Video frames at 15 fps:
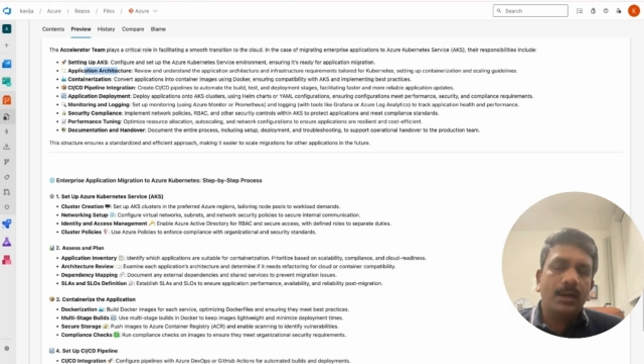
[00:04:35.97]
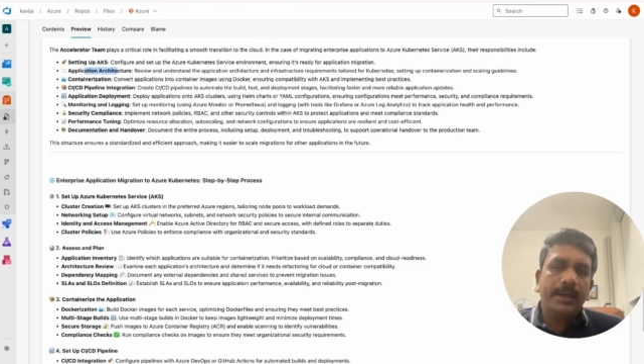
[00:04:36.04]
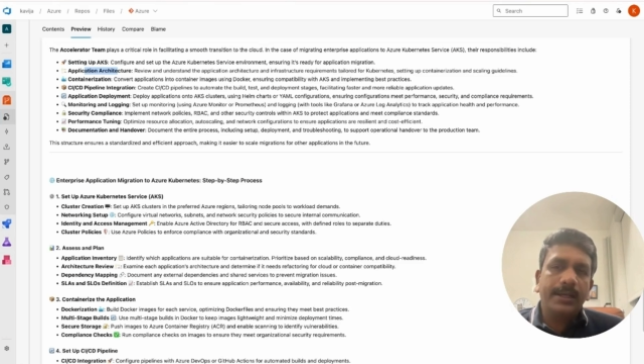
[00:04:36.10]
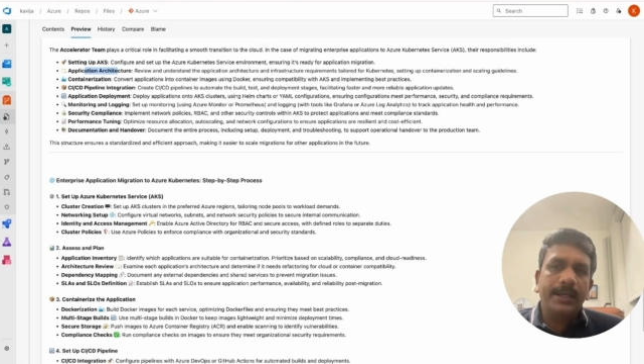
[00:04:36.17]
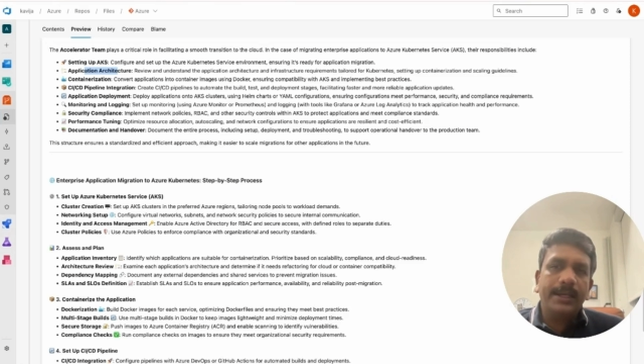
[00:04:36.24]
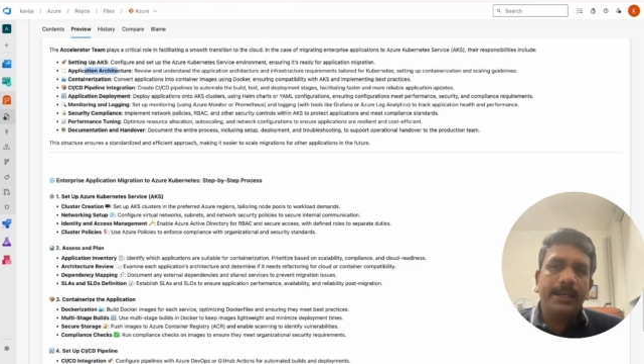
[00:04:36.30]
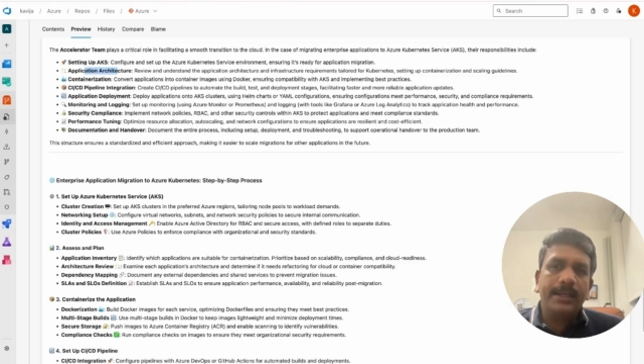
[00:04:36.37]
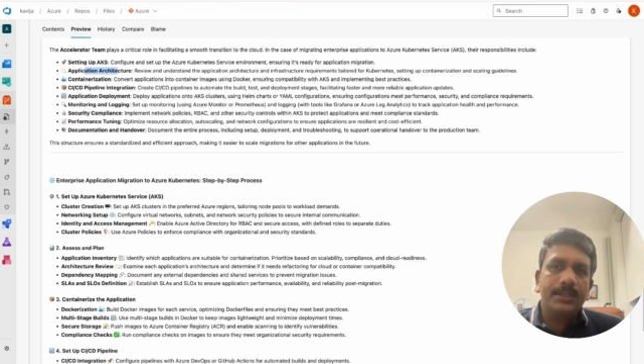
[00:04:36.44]

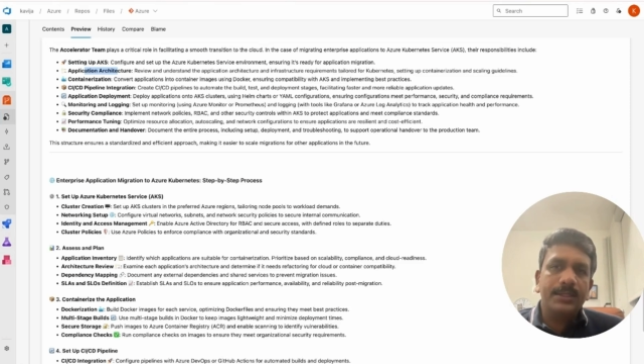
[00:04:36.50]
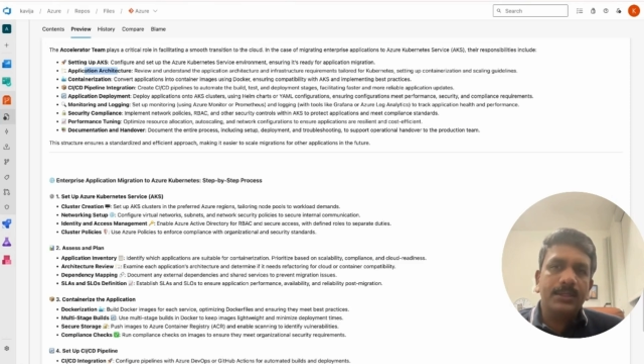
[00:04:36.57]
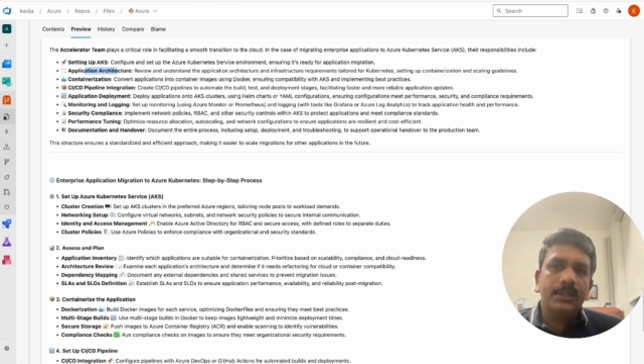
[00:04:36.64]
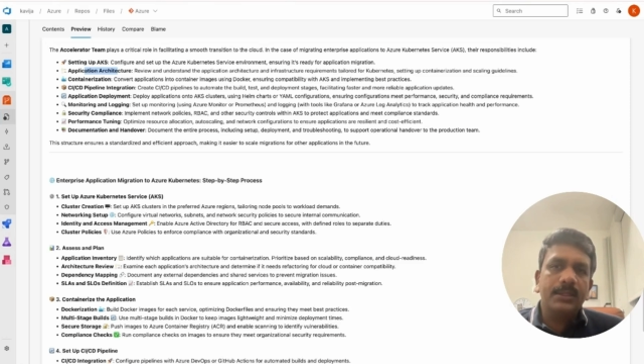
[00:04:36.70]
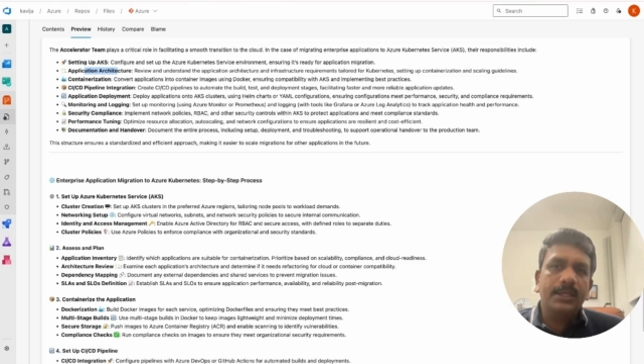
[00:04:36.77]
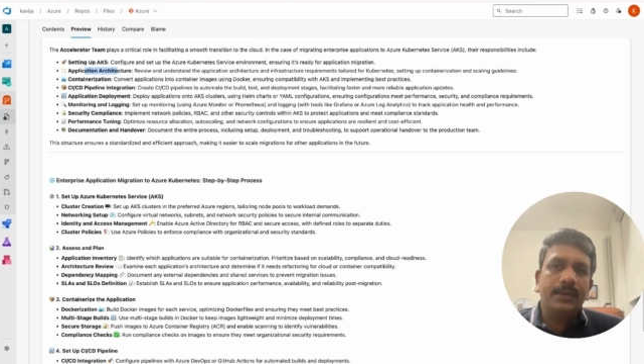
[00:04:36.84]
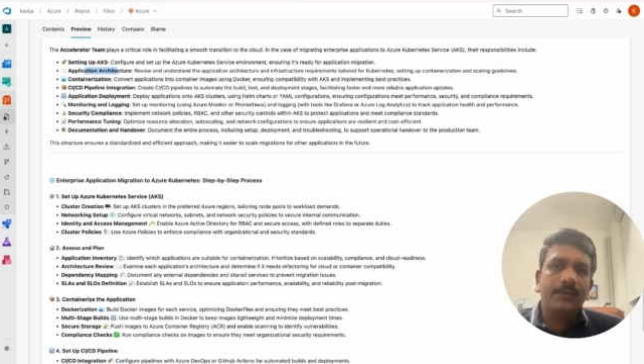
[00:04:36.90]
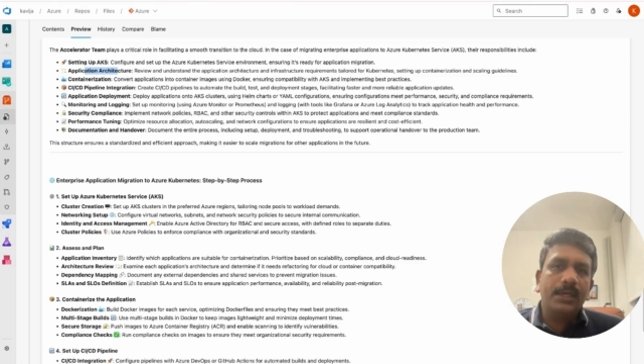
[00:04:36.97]
architecture
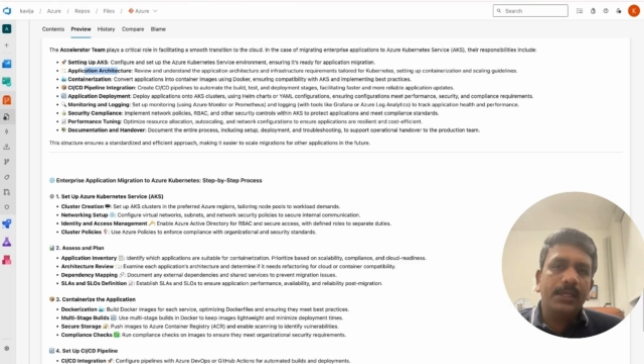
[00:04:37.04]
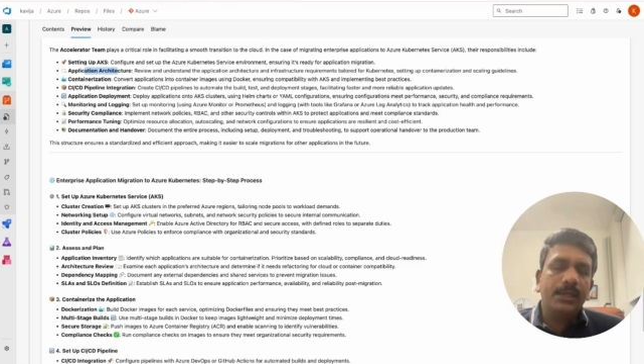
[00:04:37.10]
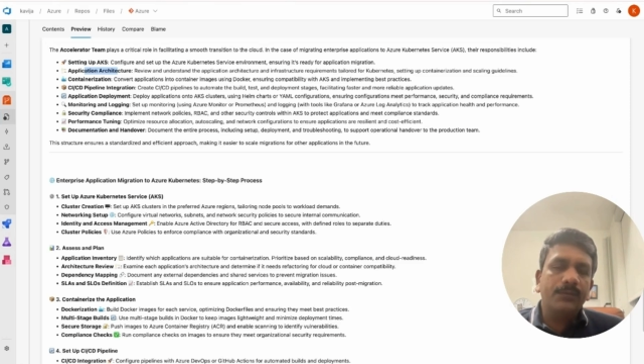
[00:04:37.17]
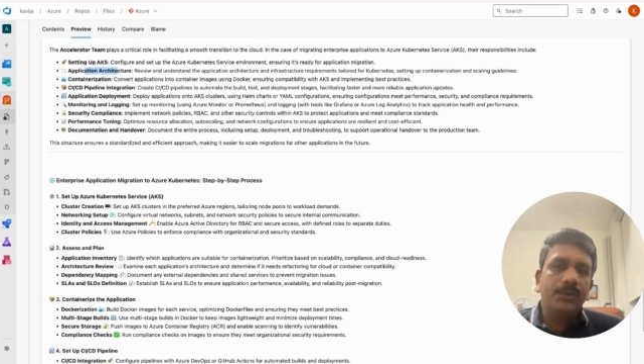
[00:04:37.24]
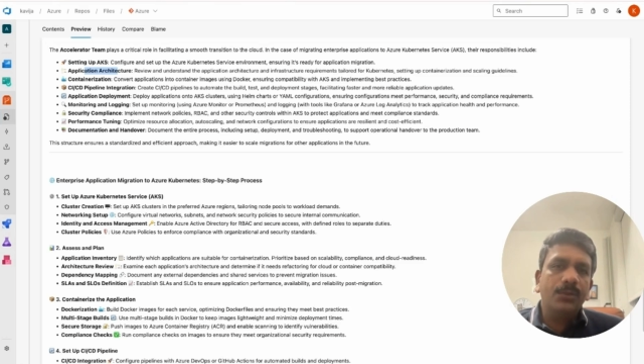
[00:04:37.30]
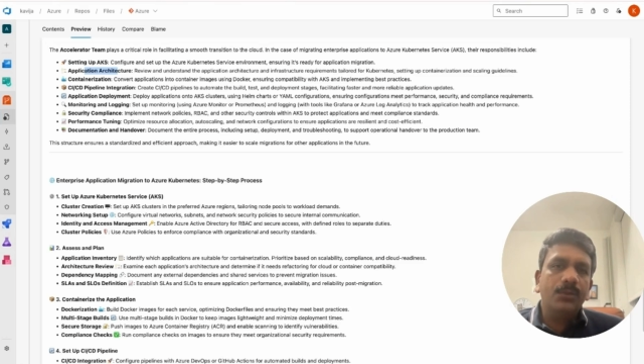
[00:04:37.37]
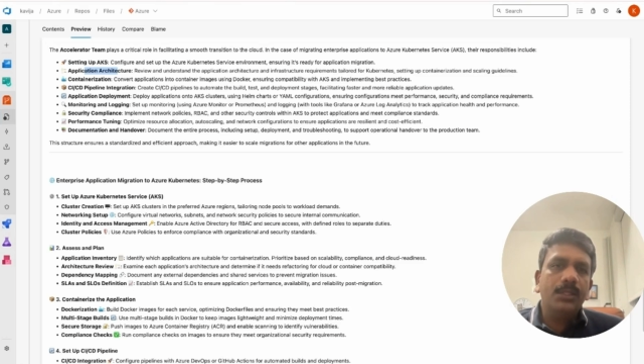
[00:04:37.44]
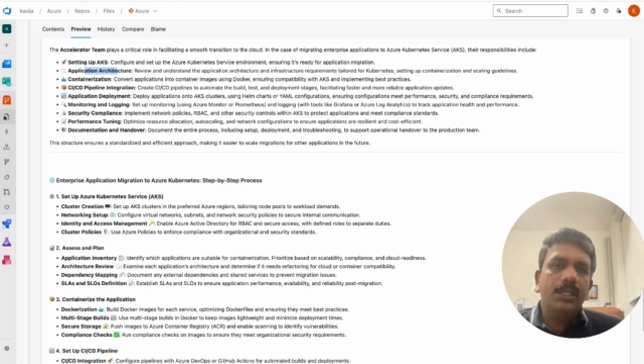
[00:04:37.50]
that will give
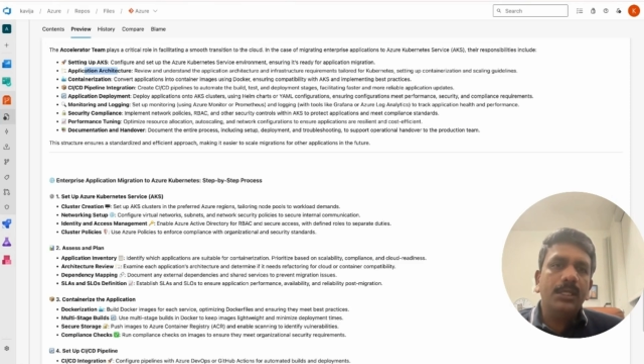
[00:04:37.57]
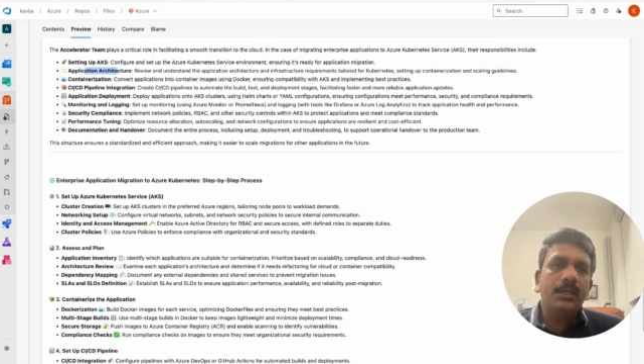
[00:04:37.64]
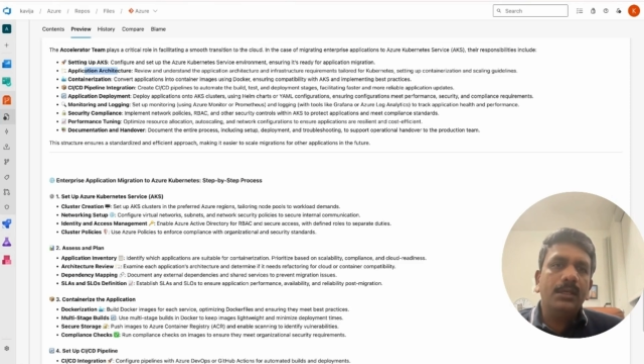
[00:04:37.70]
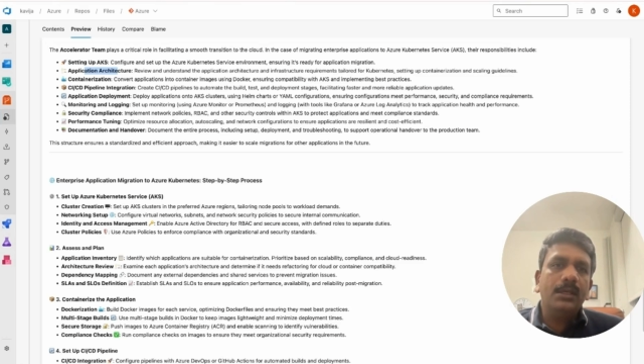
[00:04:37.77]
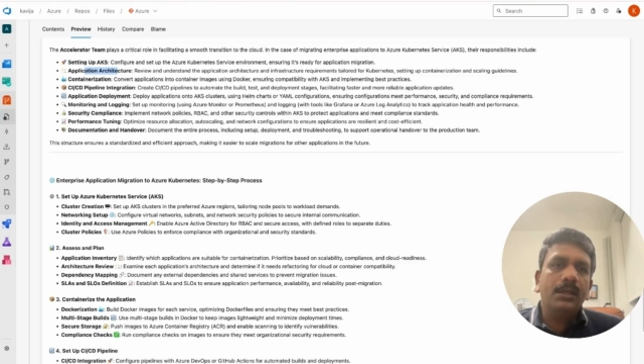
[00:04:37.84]
you the